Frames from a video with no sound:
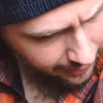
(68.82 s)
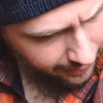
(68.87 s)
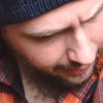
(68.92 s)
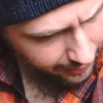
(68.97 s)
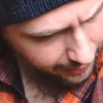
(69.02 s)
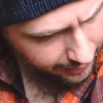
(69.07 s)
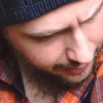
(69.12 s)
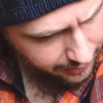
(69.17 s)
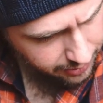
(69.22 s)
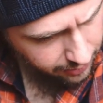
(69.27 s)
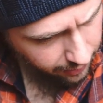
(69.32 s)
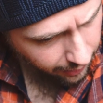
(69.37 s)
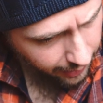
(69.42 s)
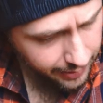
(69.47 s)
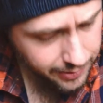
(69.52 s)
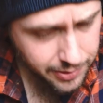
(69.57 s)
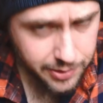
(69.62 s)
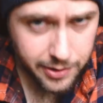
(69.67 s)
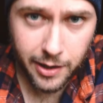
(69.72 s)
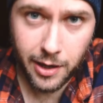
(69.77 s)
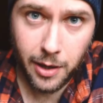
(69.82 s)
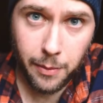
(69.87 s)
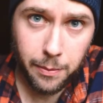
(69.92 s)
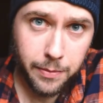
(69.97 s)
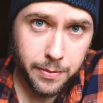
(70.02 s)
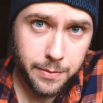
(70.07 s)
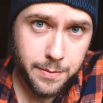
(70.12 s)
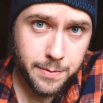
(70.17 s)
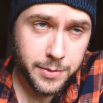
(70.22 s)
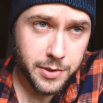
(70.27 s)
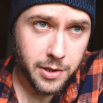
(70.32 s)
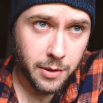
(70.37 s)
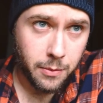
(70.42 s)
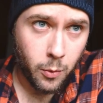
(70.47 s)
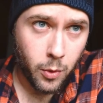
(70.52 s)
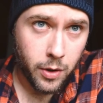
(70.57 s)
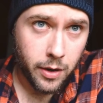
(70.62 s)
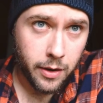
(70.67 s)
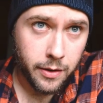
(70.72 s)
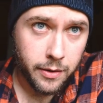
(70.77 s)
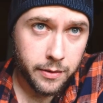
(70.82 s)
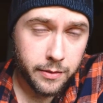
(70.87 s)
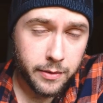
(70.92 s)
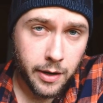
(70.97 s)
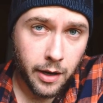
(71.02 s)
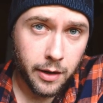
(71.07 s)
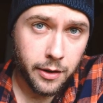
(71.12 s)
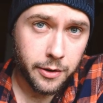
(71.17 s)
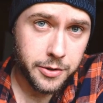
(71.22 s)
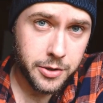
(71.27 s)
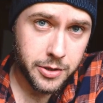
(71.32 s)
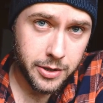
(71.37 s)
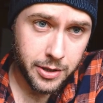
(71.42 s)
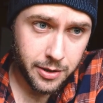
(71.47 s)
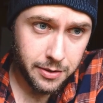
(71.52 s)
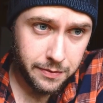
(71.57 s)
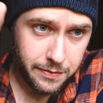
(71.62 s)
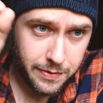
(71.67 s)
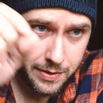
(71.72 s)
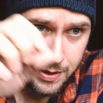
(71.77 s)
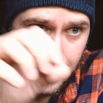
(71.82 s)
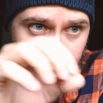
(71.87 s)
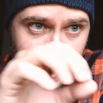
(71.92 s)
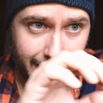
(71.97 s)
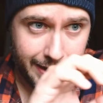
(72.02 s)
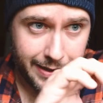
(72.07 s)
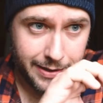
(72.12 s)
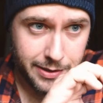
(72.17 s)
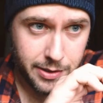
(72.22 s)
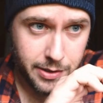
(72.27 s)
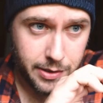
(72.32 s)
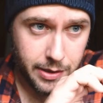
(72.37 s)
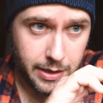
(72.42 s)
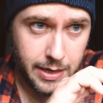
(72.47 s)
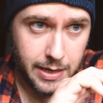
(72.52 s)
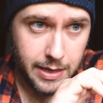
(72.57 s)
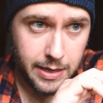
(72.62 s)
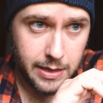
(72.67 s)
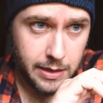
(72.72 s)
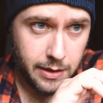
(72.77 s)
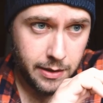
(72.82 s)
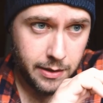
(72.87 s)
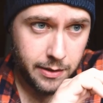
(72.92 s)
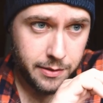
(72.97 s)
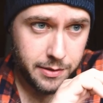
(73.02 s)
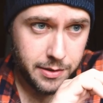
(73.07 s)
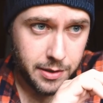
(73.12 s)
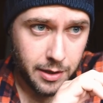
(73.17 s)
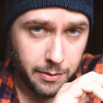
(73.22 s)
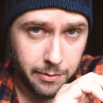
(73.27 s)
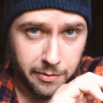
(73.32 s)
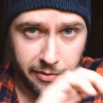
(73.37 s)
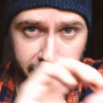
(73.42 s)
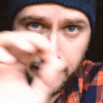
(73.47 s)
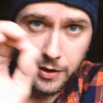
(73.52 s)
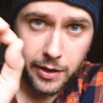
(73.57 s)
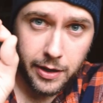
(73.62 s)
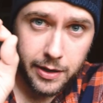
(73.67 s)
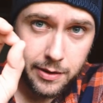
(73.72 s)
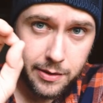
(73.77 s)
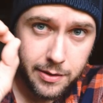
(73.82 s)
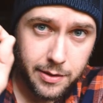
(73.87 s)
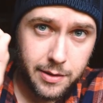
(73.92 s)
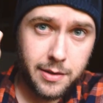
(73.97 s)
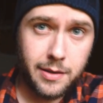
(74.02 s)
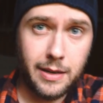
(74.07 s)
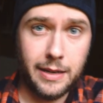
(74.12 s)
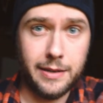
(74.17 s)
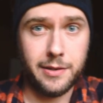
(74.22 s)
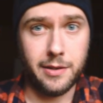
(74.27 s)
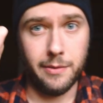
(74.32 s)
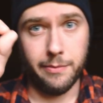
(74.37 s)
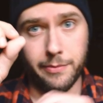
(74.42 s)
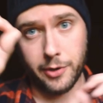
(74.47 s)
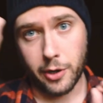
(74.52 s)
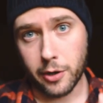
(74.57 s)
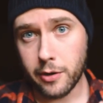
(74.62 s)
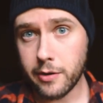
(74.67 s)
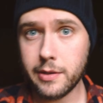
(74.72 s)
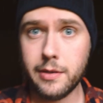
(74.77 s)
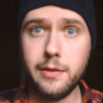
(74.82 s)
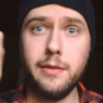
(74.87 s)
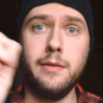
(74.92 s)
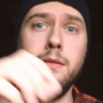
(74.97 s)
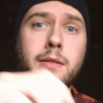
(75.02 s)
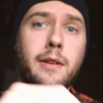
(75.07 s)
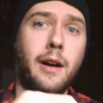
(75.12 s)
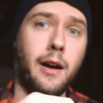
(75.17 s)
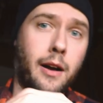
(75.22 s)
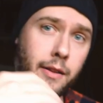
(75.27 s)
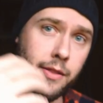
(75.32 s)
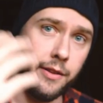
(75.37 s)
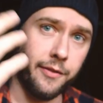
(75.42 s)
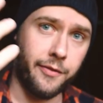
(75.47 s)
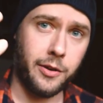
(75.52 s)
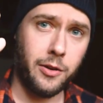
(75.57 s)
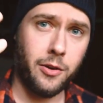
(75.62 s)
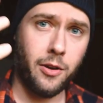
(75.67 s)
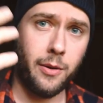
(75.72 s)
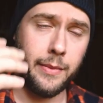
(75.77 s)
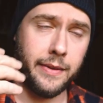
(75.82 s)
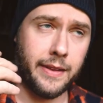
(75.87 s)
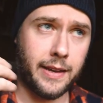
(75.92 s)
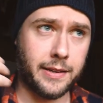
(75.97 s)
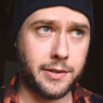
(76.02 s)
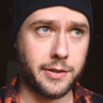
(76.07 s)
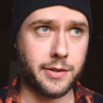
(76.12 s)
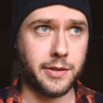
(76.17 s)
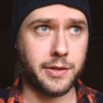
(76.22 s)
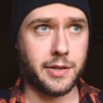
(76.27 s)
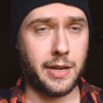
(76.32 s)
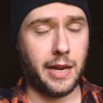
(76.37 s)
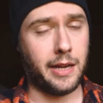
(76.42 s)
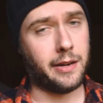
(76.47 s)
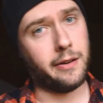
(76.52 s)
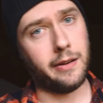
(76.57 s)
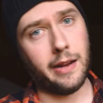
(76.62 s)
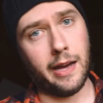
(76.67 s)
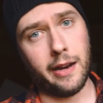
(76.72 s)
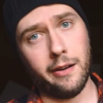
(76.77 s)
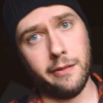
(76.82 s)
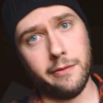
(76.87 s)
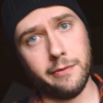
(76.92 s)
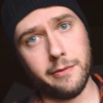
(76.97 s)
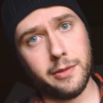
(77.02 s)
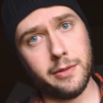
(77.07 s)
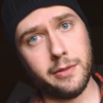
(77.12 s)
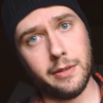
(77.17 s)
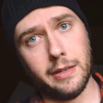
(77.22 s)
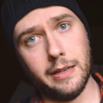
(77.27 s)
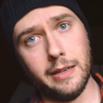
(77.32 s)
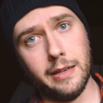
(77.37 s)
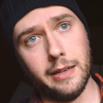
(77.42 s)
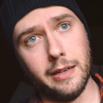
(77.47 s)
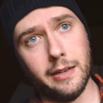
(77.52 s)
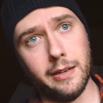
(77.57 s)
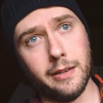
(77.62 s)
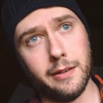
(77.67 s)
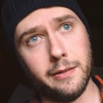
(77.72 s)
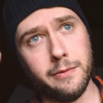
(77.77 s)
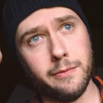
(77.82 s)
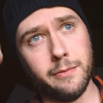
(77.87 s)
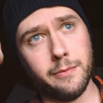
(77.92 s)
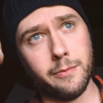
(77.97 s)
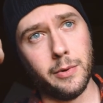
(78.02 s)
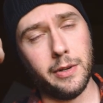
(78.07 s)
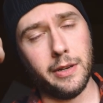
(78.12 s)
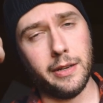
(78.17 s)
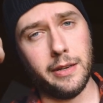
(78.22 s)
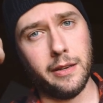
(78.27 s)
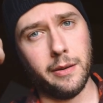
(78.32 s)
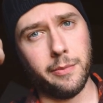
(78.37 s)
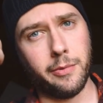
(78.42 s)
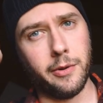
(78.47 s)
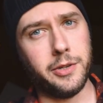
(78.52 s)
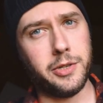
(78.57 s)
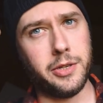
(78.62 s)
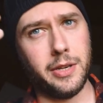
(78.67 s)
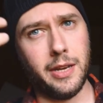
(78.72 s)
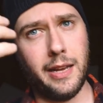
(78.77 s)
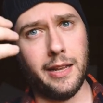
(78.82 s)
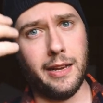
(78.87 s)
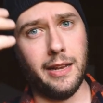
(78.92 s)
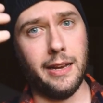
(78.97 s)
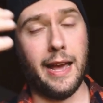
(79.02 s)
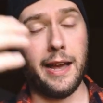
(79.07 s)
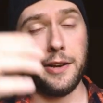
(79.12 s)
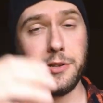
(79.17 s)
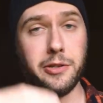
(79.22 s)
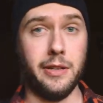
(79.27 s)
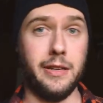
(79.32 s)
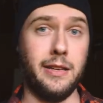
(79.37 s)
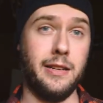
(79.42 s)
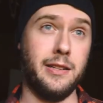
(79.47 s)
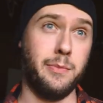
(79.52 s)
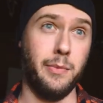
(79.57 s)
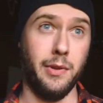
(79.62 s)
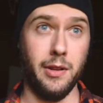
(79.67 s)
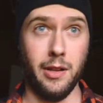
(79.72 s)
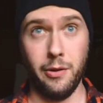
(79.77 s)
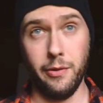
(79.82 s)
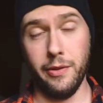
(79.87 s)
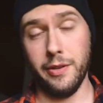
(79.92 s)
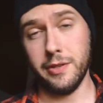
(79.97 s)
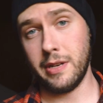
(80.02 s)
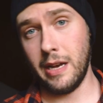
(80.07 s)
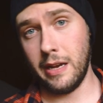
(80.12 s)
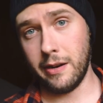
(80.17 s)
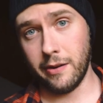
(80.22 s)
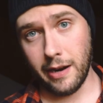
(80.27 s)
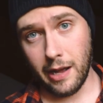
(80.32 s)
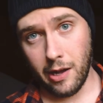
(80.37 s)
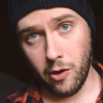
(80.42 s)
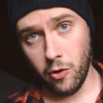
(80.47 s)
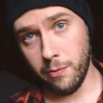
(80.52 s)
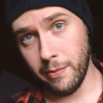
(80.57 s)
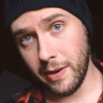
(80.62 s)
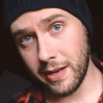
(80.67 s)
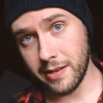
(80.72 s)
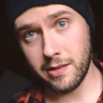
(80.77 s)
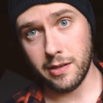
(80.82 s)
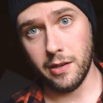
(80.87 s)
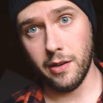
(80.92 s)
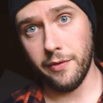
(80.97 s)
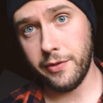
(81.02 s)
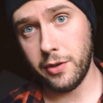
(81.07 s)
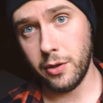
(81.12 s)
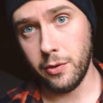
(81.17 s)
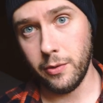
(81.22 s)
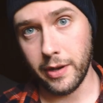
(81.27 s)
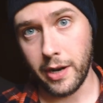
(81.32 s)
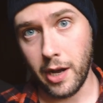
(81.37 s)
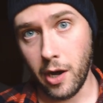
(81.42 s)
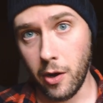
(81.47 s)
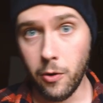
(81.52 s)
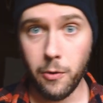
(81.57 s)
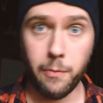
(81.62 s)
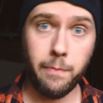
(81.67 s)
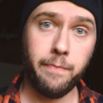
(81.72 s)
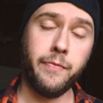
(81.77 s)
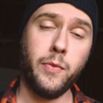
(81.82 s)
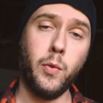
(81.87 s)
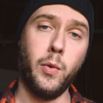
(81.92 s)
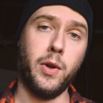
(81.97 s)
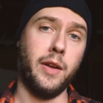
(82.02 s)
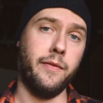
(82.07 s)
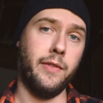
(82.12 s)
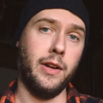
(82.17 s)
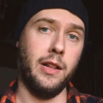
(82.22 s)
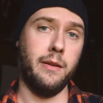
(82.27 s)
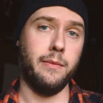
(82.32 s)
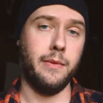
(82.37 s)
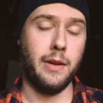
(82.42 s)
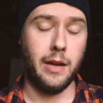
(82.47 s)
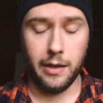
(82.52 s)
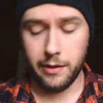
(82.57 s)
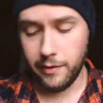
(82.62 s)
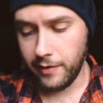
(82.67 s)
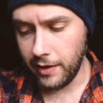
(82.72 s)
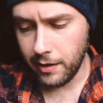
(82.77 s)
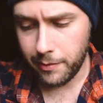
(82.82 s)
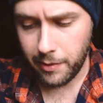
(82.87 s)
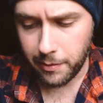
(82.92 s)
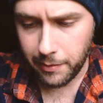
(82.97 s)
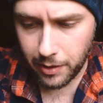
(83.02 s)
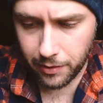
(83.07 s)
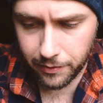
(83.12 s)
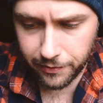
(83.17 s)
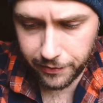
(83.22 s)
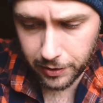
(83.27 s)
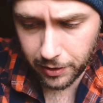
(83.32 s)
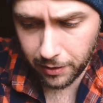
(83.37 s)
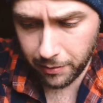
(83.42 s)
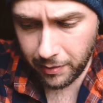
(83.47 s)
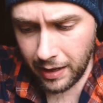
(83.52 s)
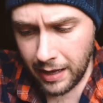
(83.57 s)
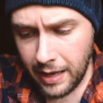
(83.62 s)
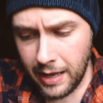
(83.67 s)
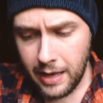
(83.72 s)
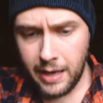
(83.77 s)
uh, scratched up, some weird color shifts. I can see some fuzz and some dirt on the film, and that's just a standard I don't uh, really appreciate. And actually, it's below the standard I hold myself to at home when I'm uh, developing my own film.